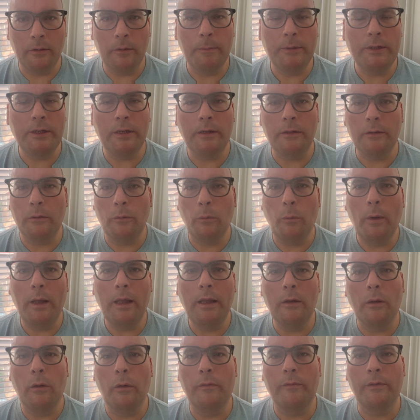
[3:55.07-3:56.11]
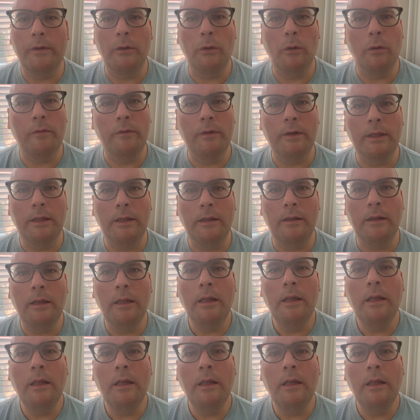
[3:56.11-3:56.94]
a particular way over and over again,